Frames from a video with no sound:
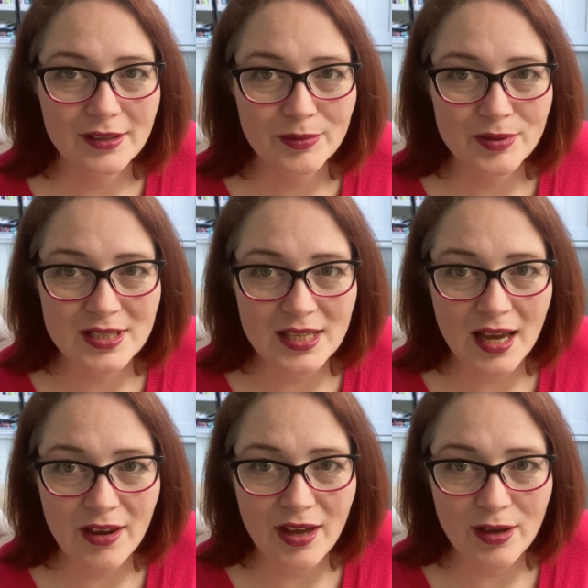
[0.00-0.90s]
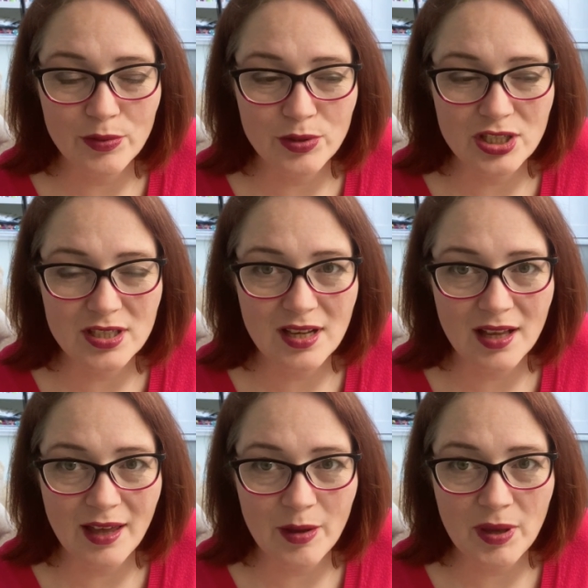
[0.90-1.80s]
We'll see how that goes, just to
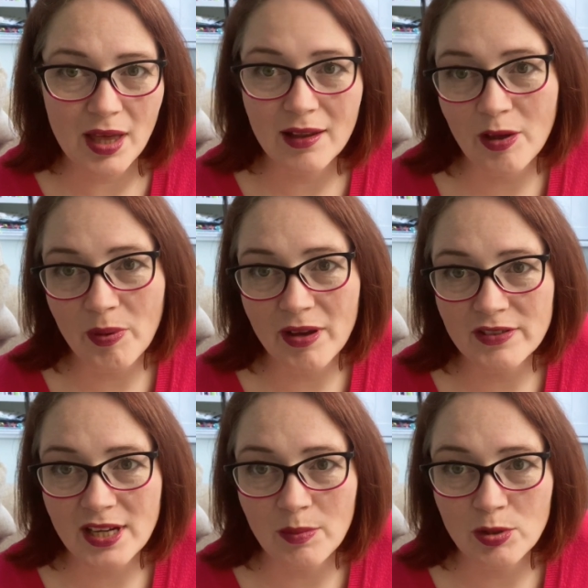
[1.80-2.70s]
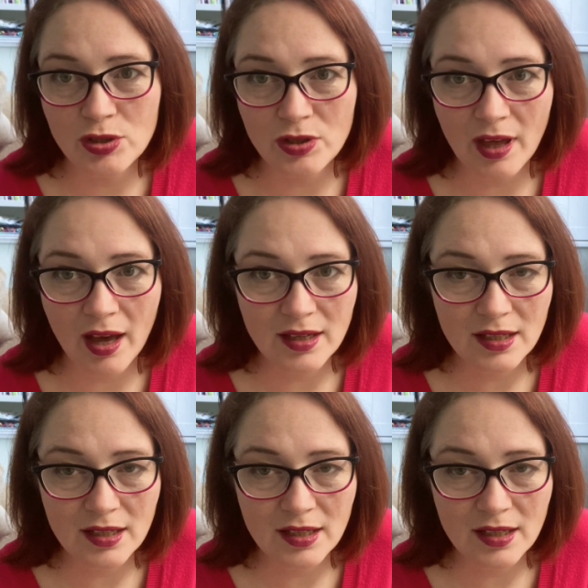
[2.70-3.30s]
allow me a little bit of time to do that.